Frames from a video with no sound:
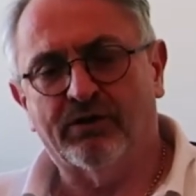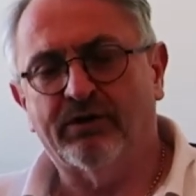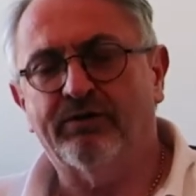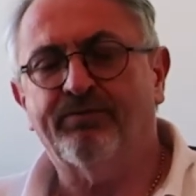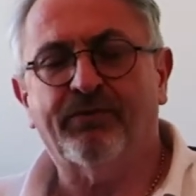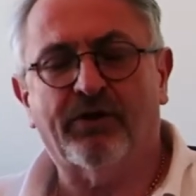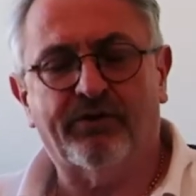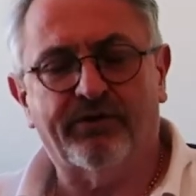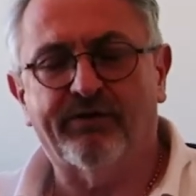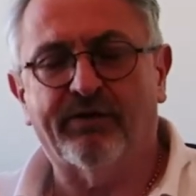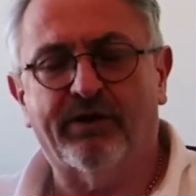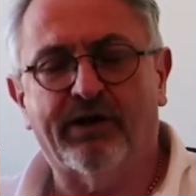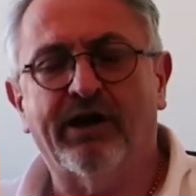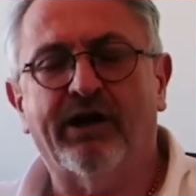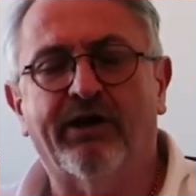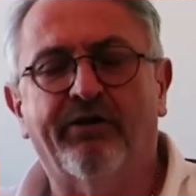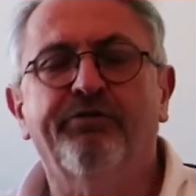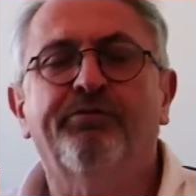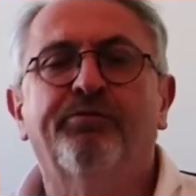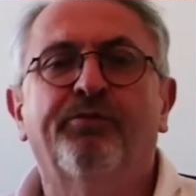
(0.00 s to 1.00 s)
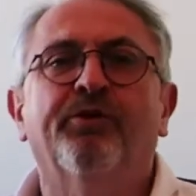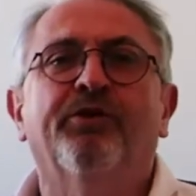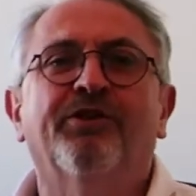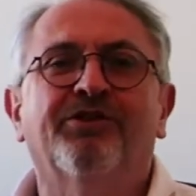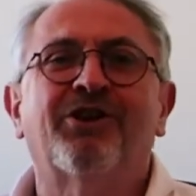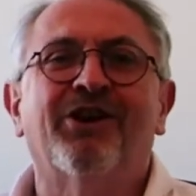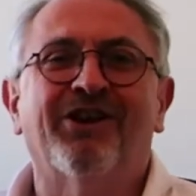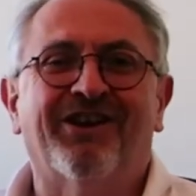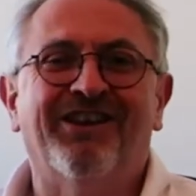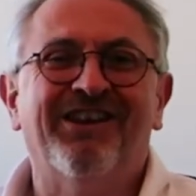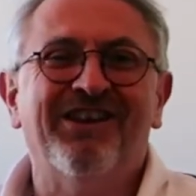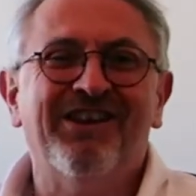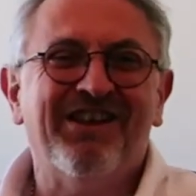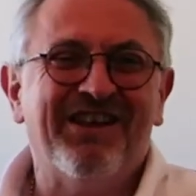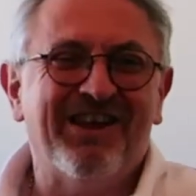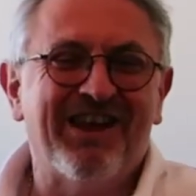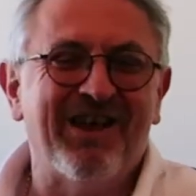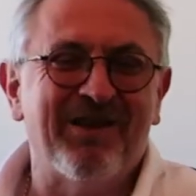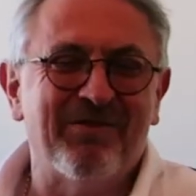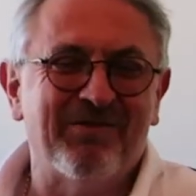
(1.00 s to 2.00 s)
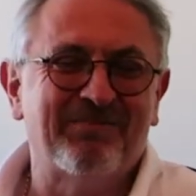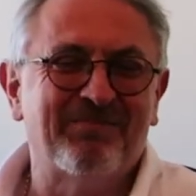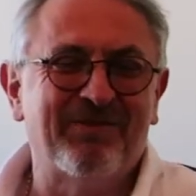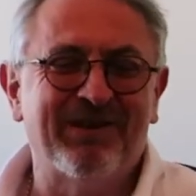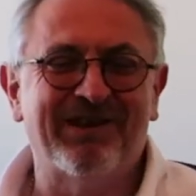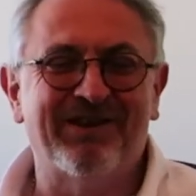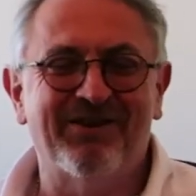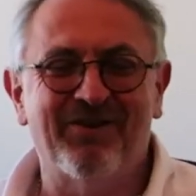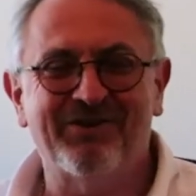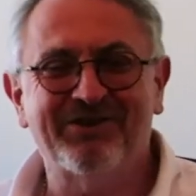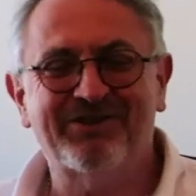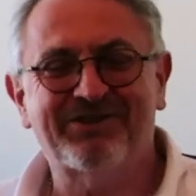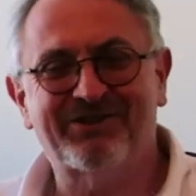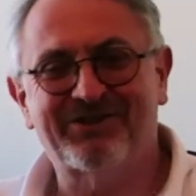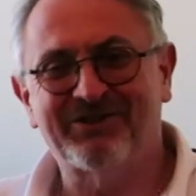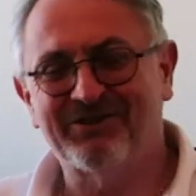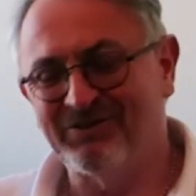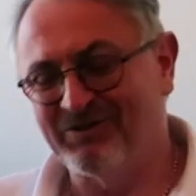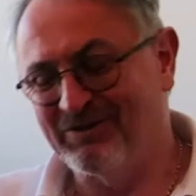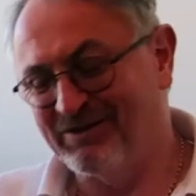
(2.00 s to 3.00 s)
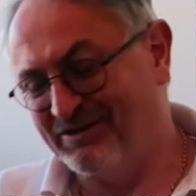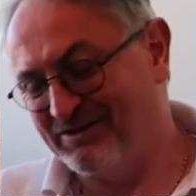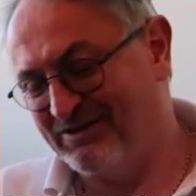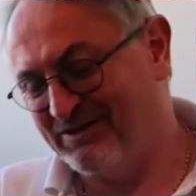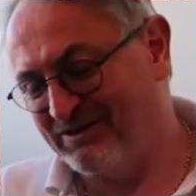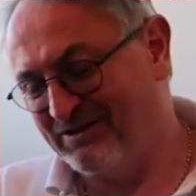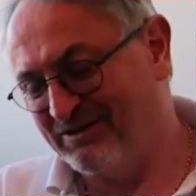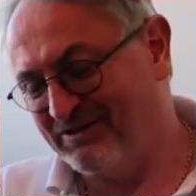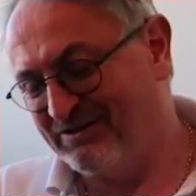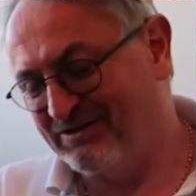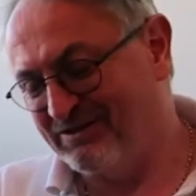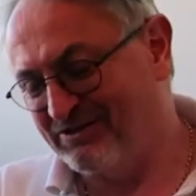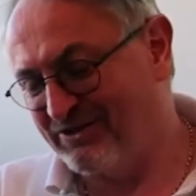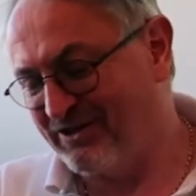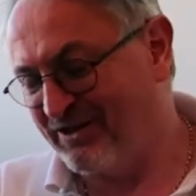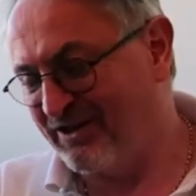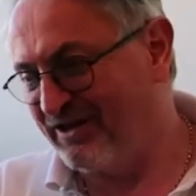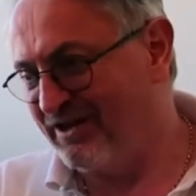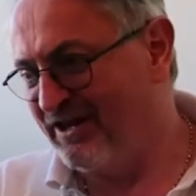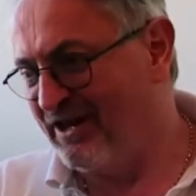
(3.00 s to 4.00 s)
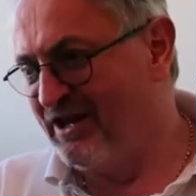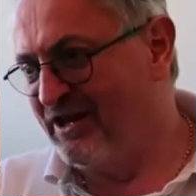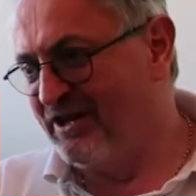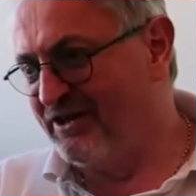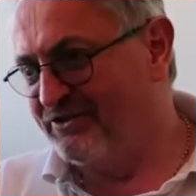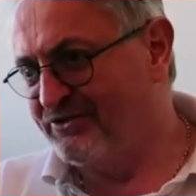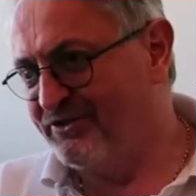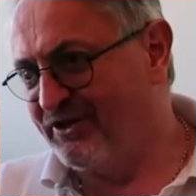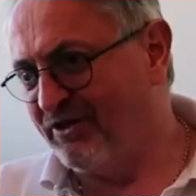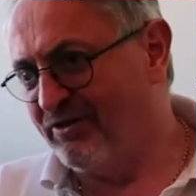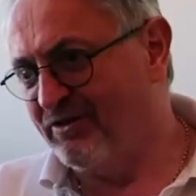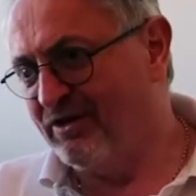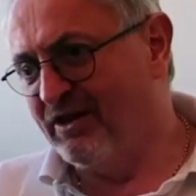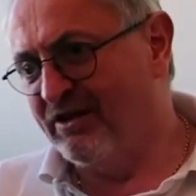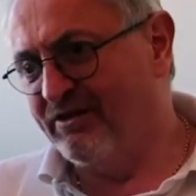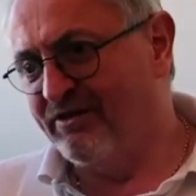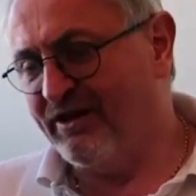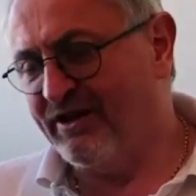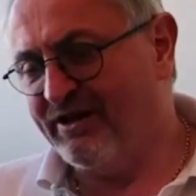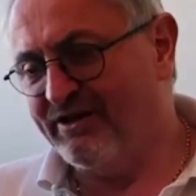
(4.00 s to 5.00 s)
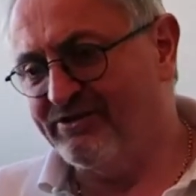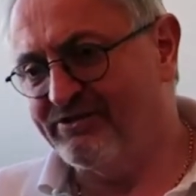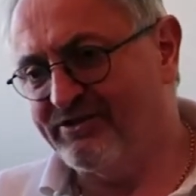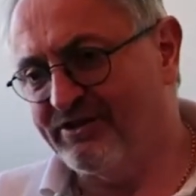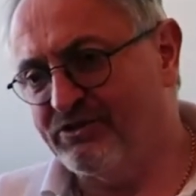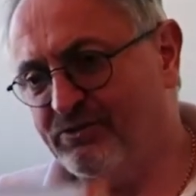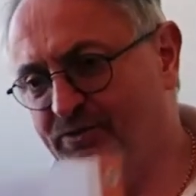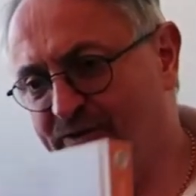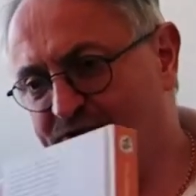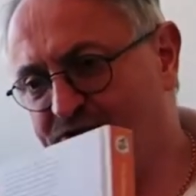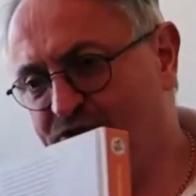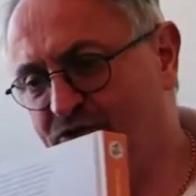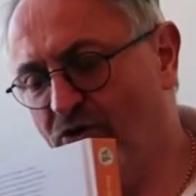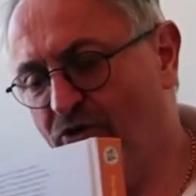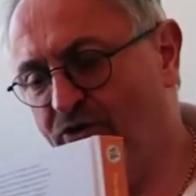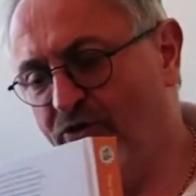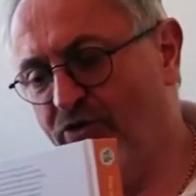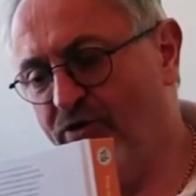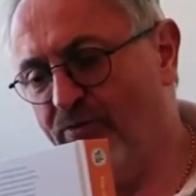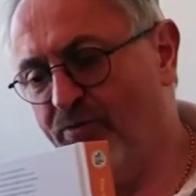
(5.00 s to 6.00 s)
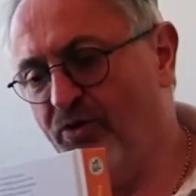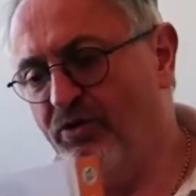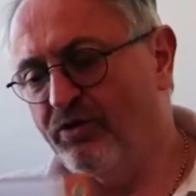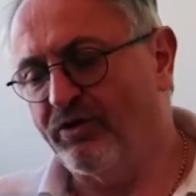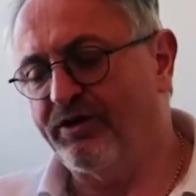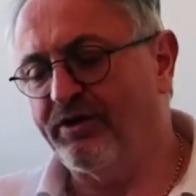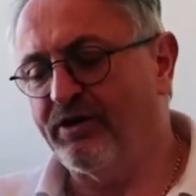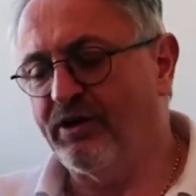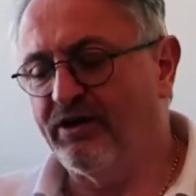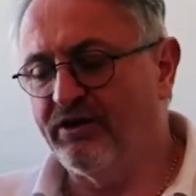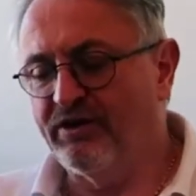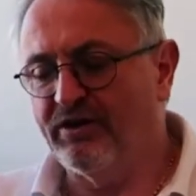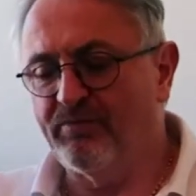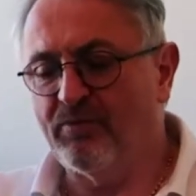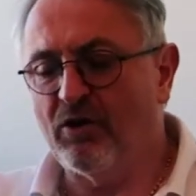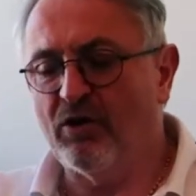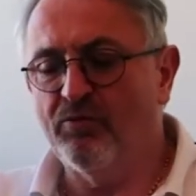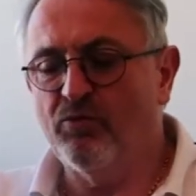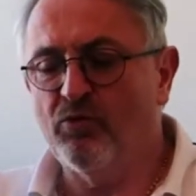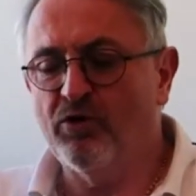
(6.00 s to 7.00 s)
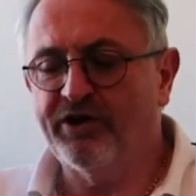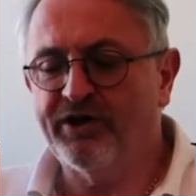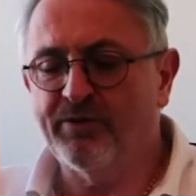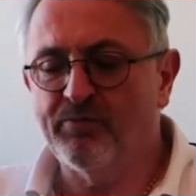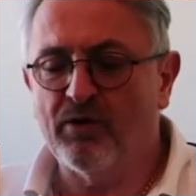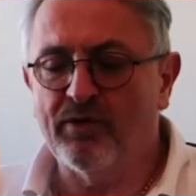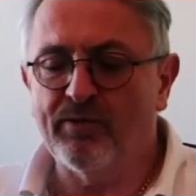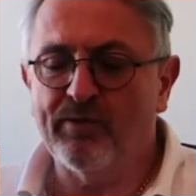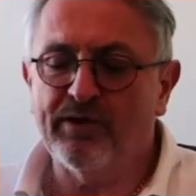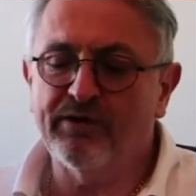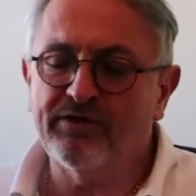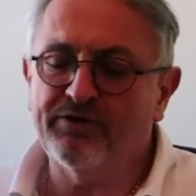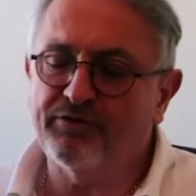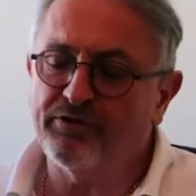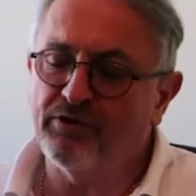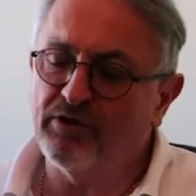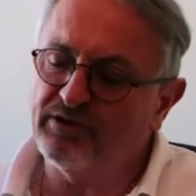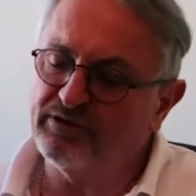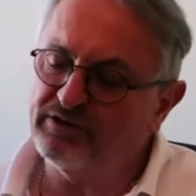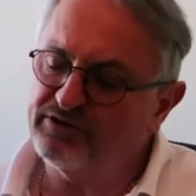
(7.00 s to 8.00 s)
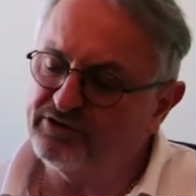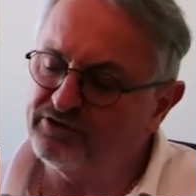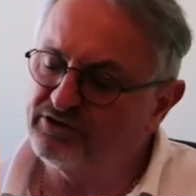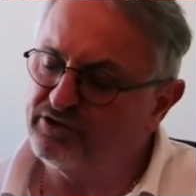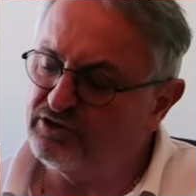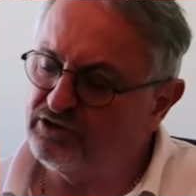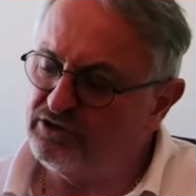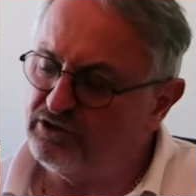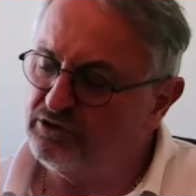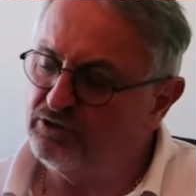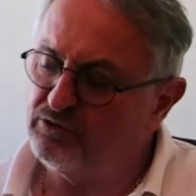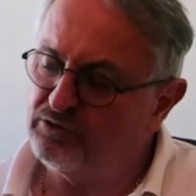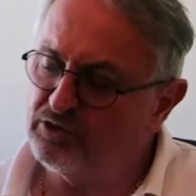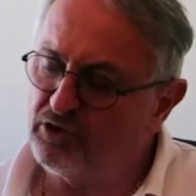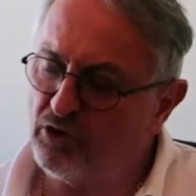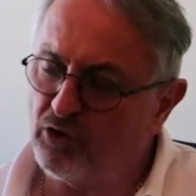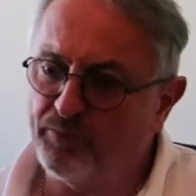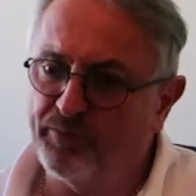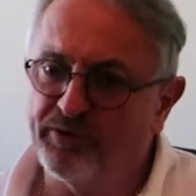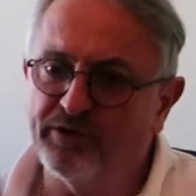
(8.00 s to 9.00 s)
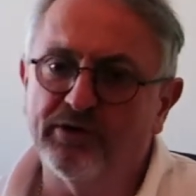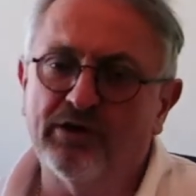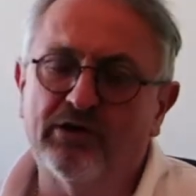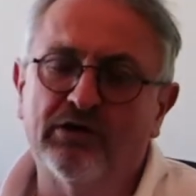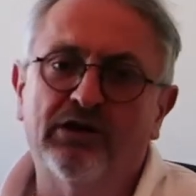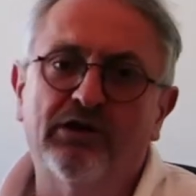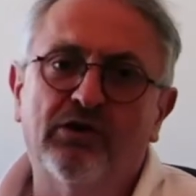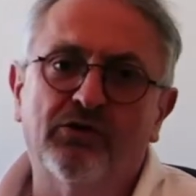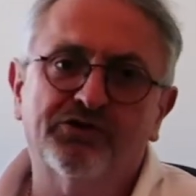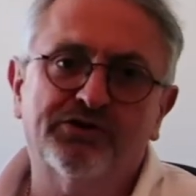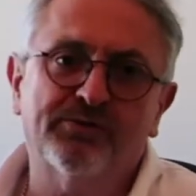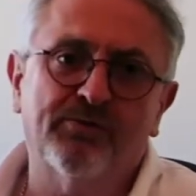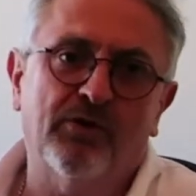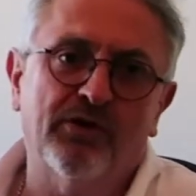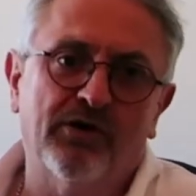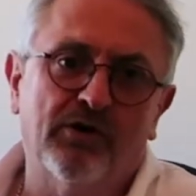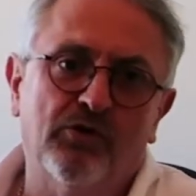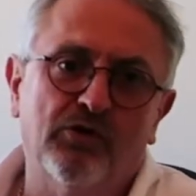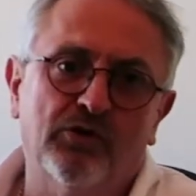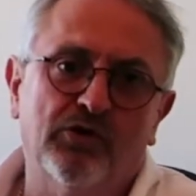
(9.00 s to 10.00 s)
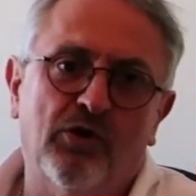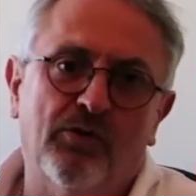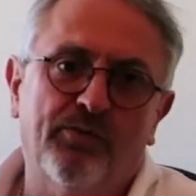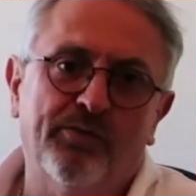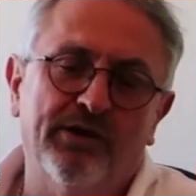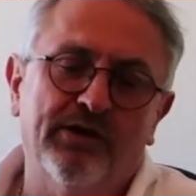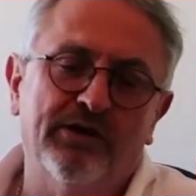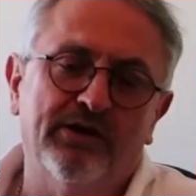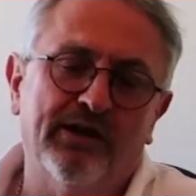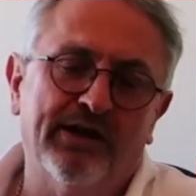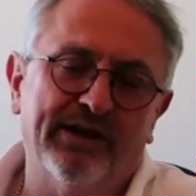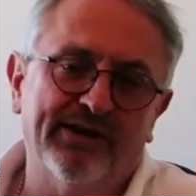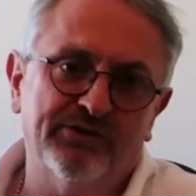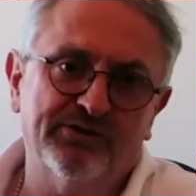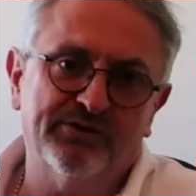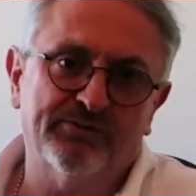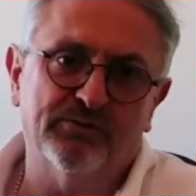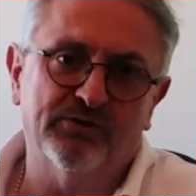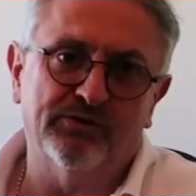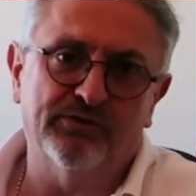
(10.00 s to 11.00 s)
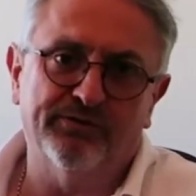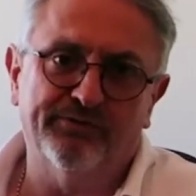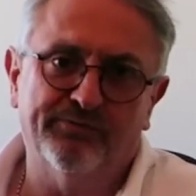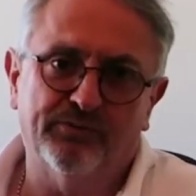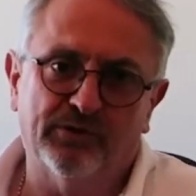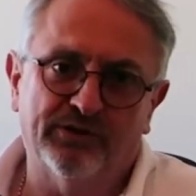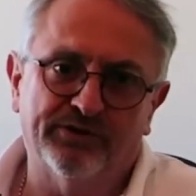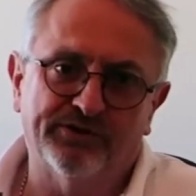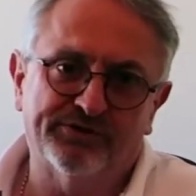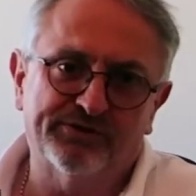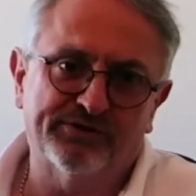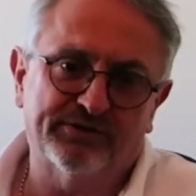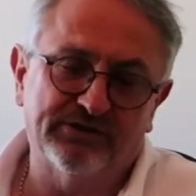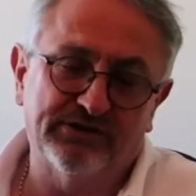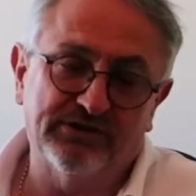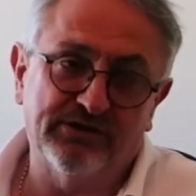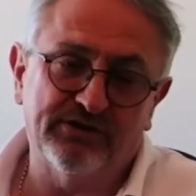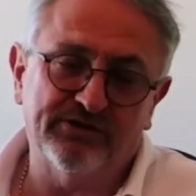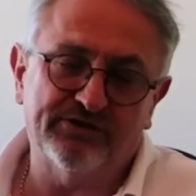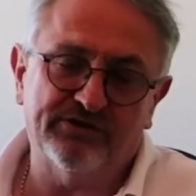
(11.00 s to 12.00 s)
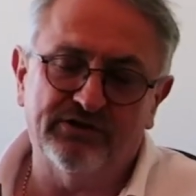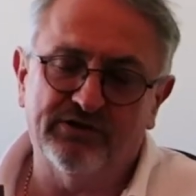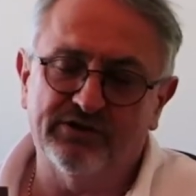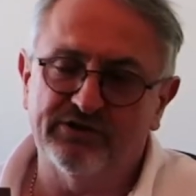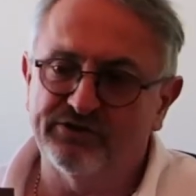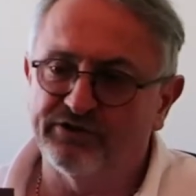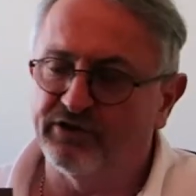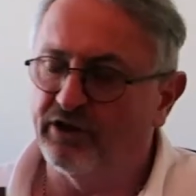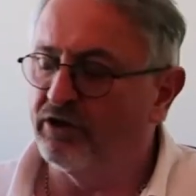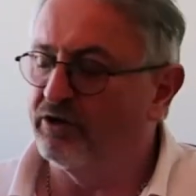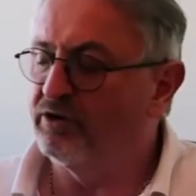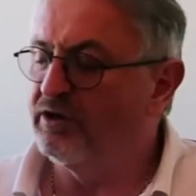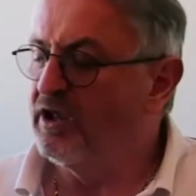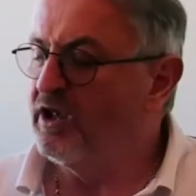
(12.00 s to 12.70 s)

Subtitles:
I never have, but it'd be nice to see it. So that is this week's cookery book. I'm working my way through it. This is a new copy. I lost my old copy in a house move once, years and years ago.